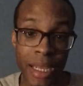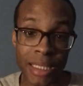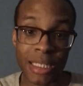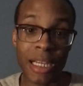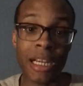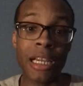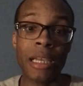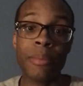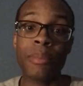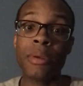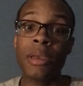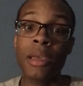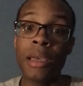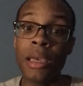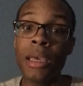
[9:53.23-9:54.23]
time
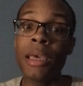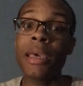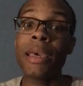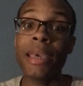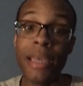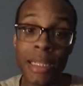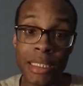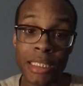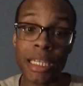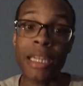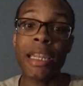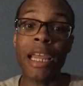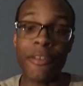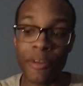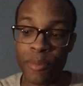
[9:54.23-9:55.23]
each and
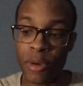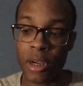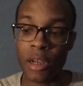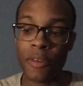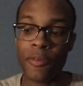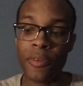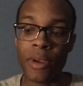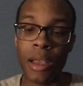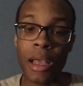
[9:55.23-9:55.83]
every month.